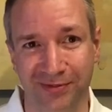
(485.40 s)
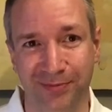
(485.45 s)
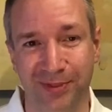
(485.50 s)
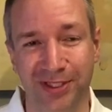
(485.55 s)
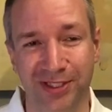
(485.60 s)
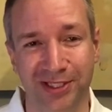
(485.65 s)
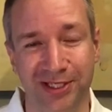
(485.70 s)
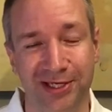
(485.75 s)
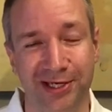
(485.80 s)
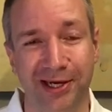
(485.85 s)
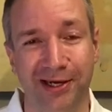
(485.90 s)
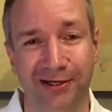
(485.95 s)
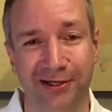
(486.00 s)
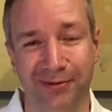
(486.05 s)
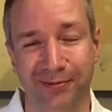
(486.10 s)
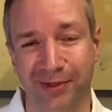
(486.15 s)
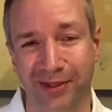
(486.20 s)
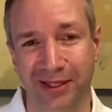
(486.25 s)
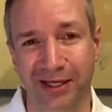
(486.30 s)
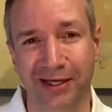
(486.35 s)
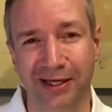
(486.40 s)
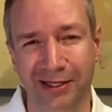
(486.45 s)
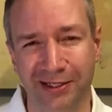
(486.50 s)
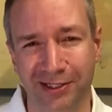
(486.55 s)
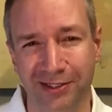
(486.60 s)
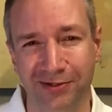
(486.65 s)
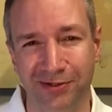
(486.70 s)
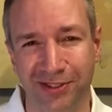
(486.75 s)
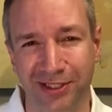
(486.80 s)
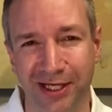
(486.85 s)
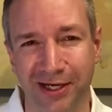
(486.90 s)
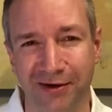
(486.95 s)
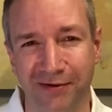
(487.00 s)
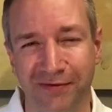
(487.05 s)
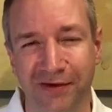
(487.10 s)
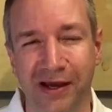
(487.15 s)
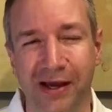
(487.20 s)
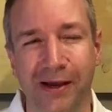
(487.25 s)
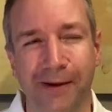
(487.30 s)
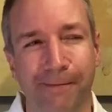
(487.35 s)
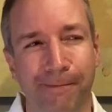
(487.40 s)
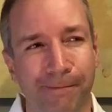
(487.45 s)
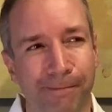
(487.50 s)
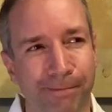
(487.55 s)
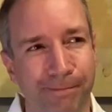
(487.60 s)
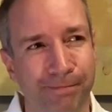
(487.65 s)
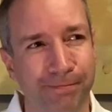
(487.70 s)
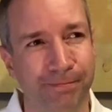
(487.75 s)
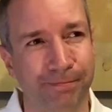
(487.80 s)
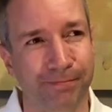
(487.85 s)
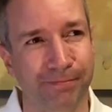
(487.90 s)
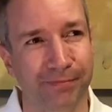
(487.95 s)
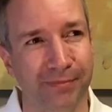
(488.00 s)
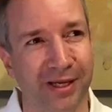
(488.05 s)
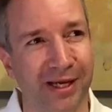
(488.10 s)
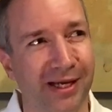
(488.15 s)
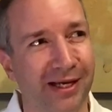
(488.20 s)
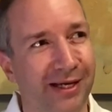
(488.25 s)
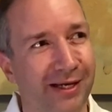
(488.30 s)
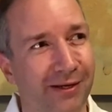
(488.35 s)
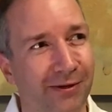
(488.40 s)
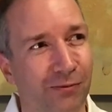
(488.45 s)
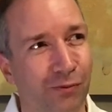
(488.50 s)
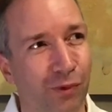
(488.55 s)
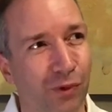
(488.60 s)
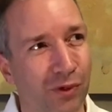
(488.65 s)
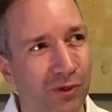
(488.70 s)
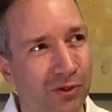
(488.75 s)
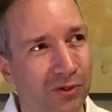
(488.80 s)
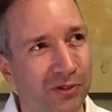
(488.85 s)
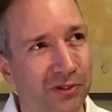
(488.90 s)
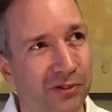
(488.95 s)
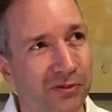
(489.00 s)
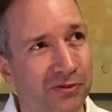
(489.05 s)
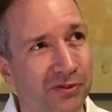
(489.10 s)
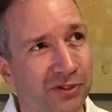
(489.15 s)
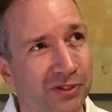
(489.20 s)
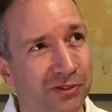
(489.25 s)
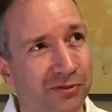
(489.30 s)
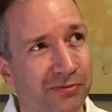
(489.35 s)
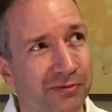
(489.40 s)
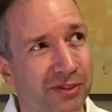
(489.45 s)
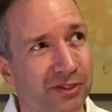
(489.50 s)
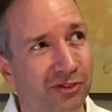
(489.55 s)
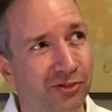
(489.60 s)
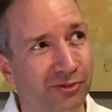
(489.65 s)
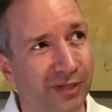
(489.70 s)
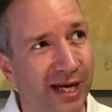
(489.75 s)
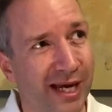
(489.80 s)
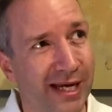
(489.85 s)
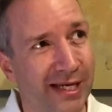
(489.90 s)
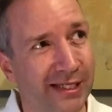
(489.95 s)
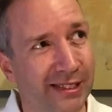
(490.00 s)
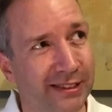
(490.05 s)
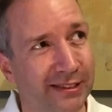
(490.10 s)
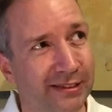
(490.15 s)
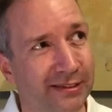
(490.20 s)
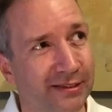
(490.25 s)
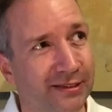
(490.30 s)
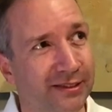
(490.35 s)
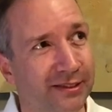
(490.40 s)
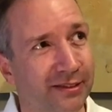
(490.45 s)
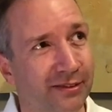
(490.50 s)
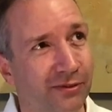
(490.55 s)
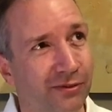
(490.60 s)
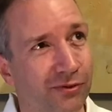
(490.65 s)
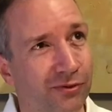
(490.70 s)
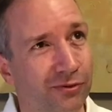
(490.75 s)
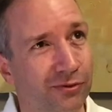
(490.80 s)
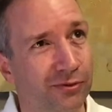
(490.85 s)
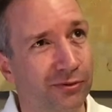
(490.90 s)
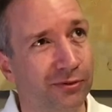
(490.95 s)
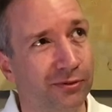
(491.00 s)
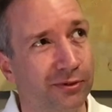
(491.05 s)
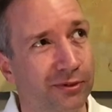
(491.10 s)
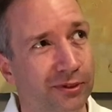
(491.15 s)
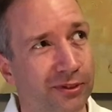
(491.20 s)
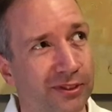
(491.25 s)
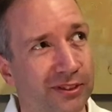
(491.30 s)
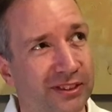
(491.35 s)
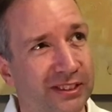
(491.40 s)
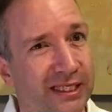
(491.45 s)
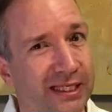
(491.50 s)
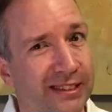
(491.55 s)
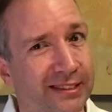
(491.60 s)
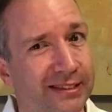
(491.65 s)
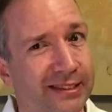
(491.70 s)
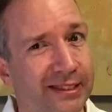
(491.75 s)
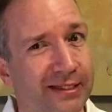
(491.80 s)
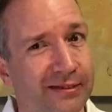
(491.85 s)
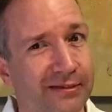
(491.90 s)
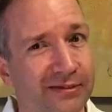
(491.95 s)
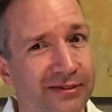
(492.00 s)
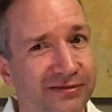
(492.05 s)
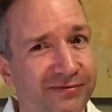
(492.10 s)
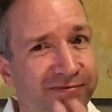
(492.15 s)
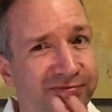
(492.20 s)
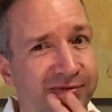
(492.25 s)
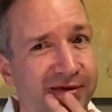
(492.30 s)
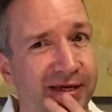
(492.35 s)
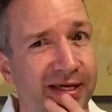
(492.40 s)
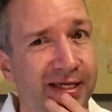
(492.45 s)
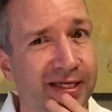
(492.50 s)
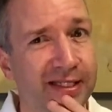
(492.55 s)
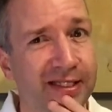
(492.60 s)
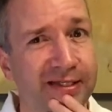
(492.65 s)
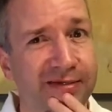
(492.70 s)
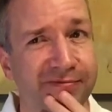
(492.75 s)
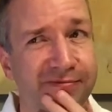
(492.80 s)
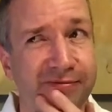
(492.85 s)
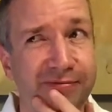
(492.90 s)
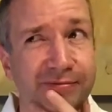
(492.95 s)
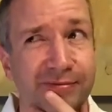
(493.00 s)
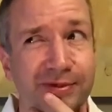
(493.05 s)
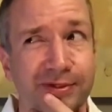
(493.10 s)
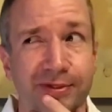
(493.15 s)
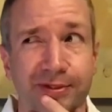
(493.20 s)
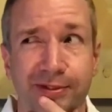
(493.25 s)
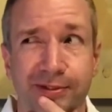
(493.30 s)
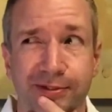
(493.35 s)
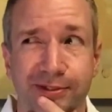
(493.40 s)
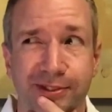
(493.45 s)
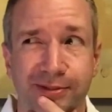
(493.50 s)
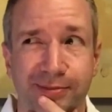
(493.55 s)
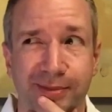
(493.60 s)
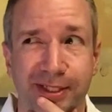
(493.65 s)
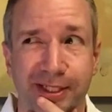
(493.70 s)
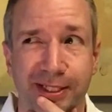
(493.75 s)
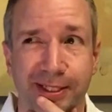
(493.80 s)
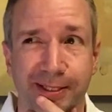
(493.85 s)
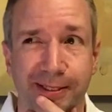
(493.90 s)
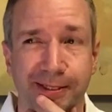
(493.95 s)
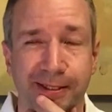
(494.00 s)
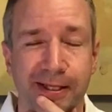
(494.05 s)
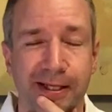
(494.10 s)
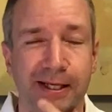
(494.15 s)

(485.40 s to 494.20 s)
Beastly Kingdom and thinking to yourself, a roller coaster with dragons and unicorns, that sounds vaguely familiar to me.